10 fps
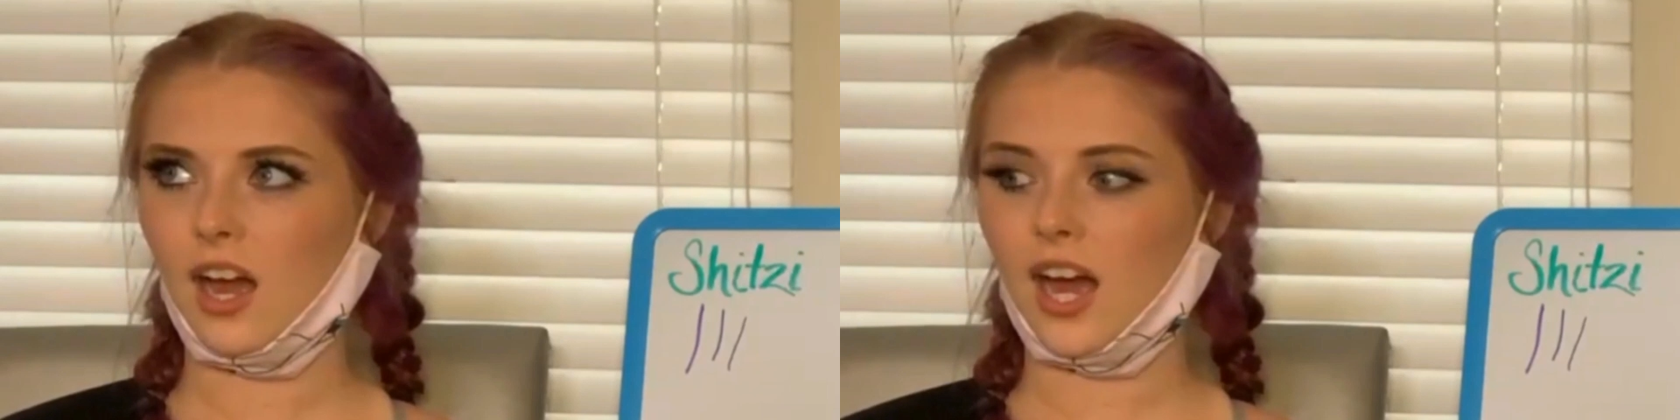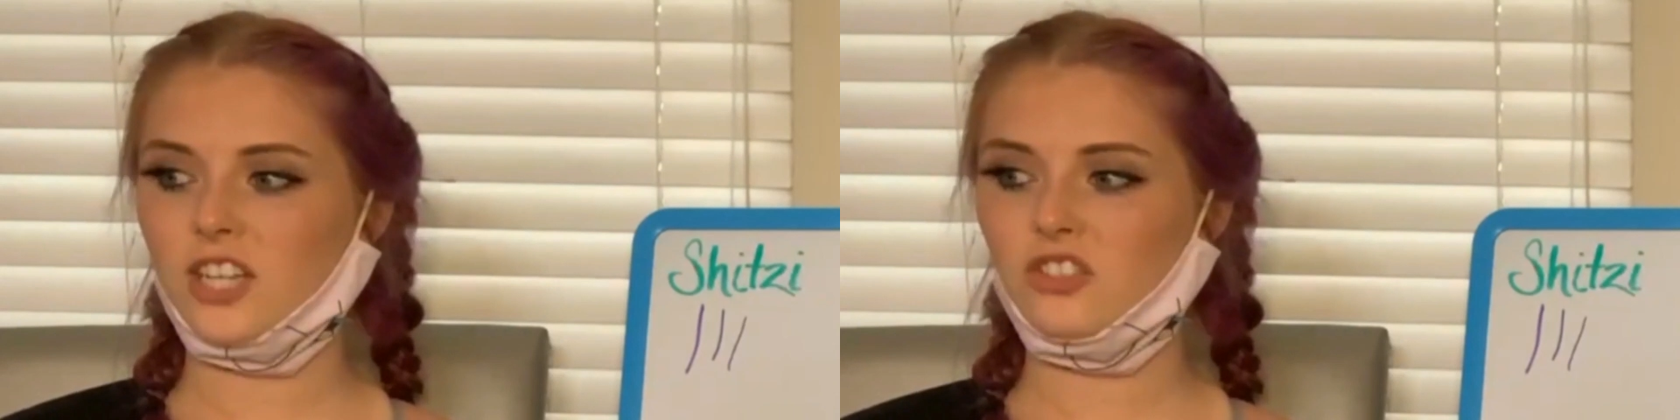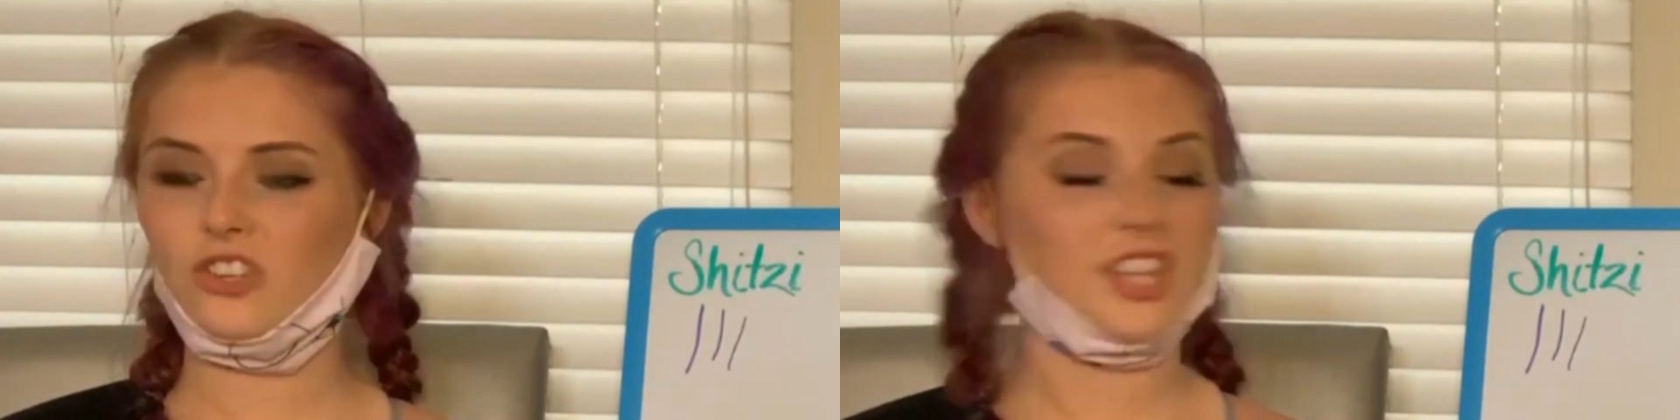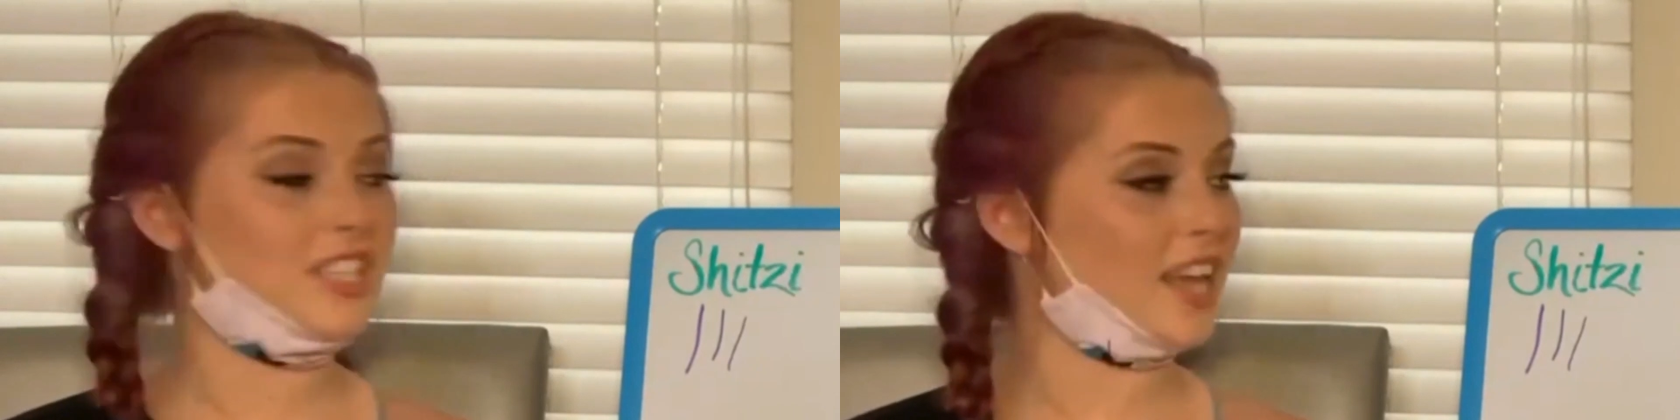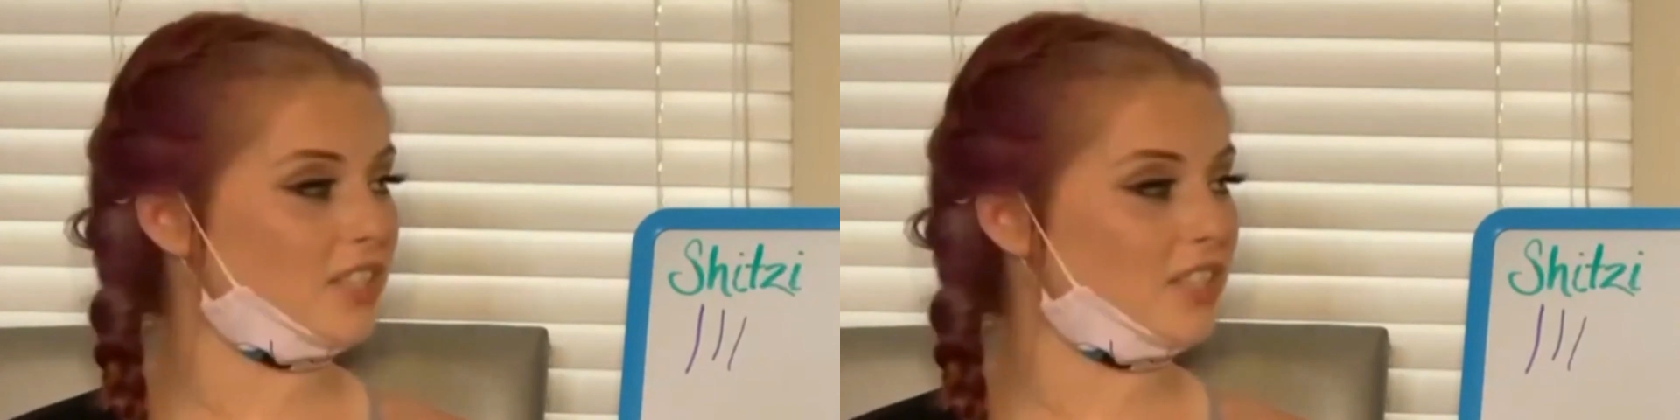I drink this
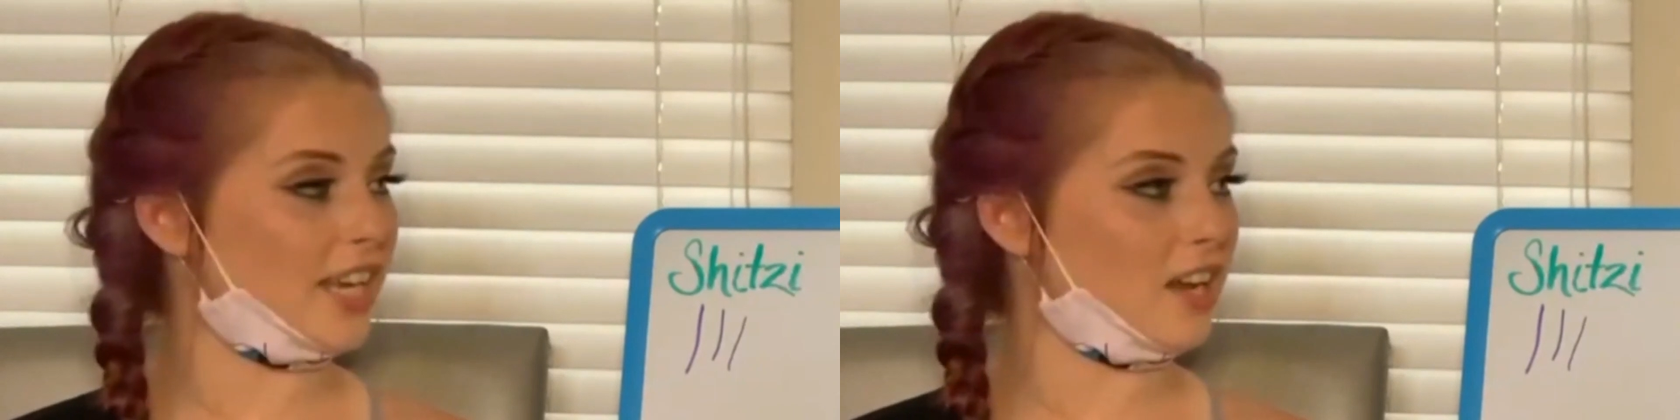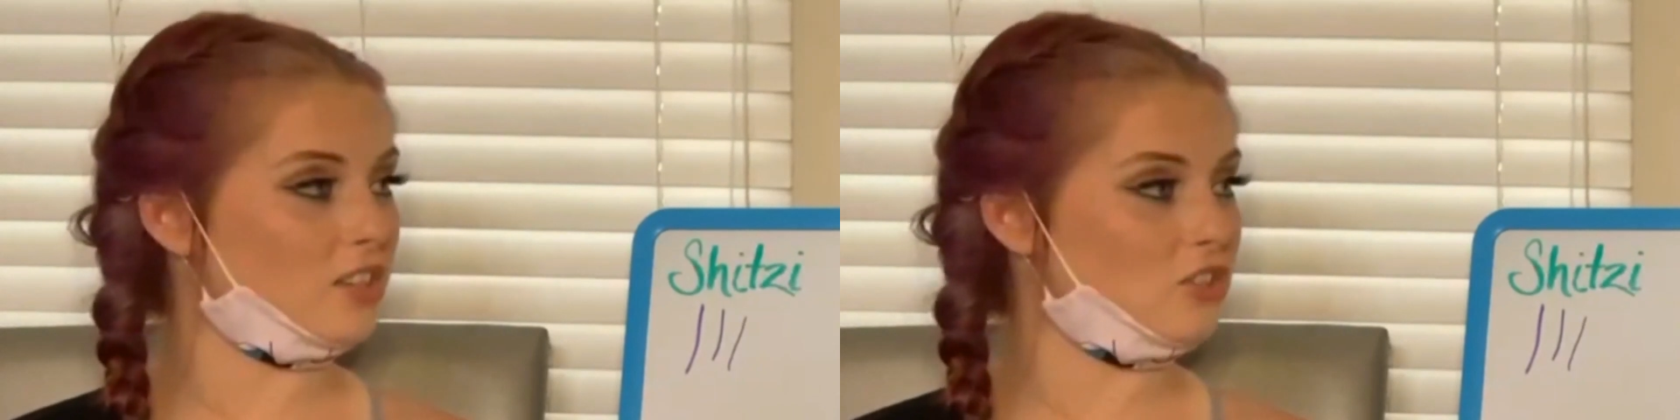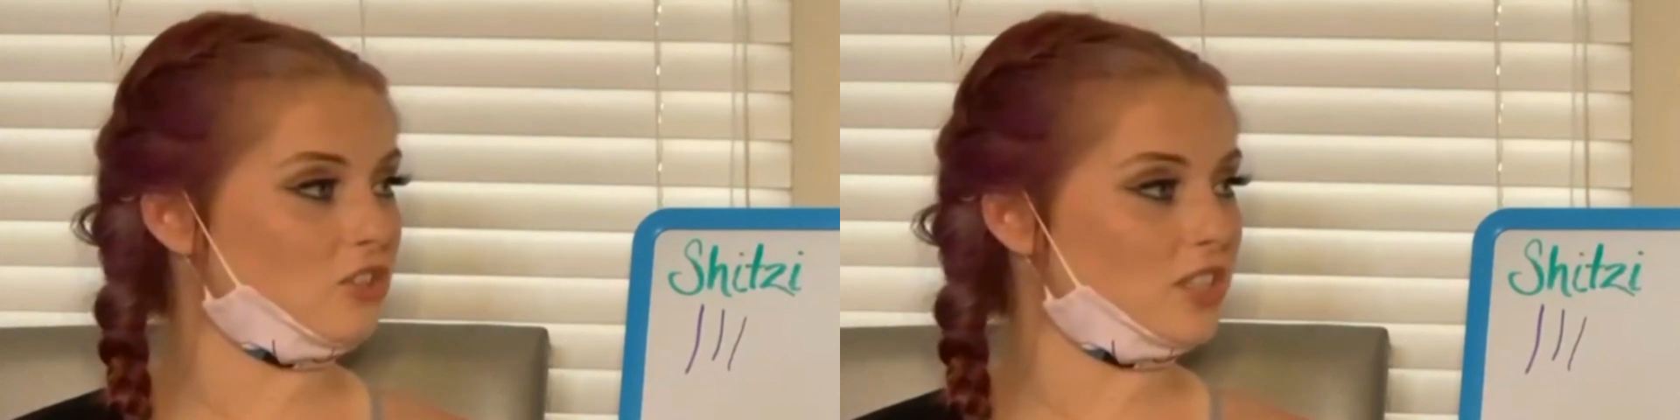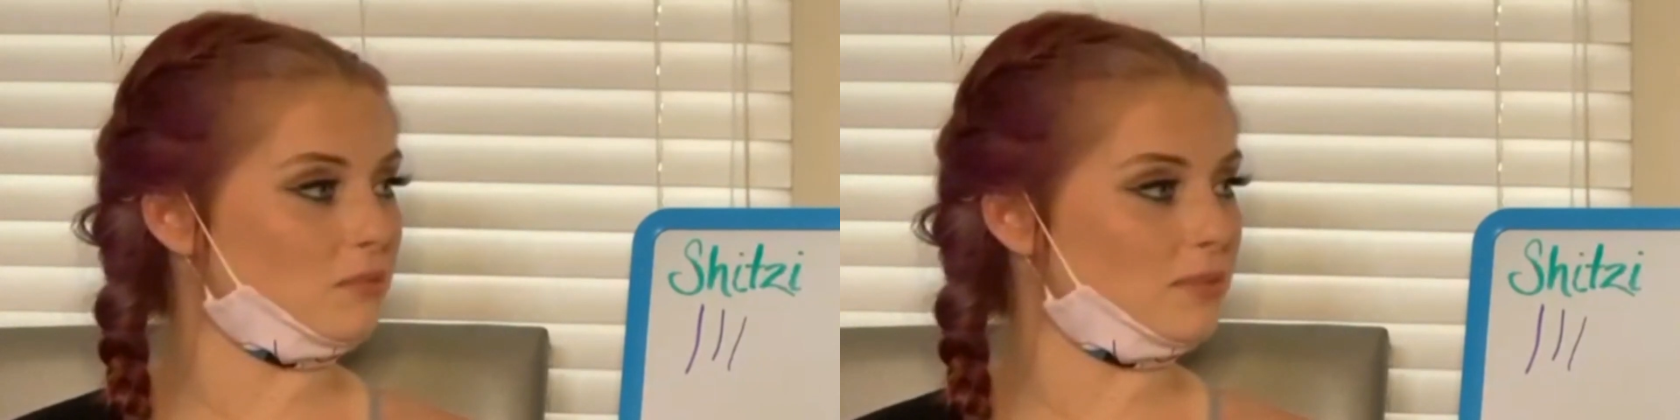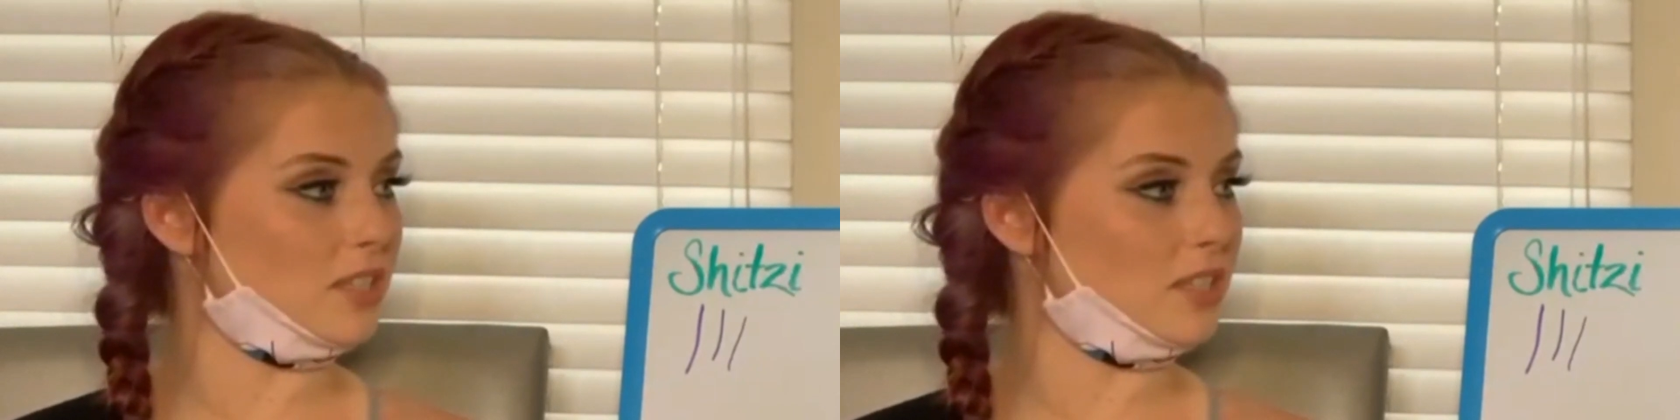every night on stream